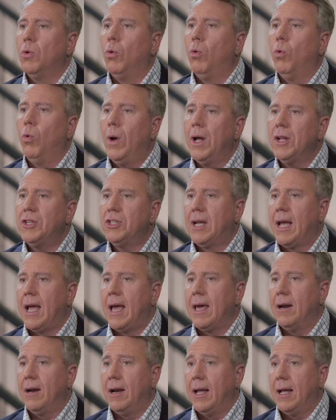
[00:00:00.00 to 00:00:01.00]
which
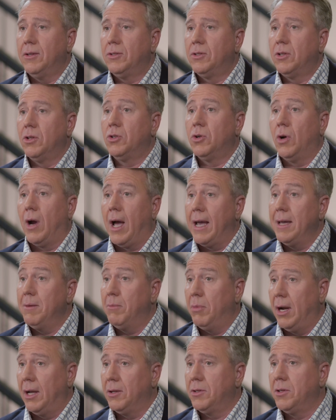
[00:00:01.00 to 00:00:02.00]
candidates to try and
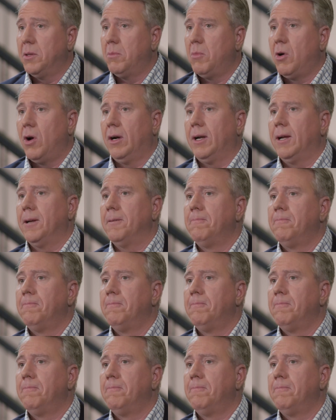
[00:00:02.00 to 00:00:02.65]
bring to the market.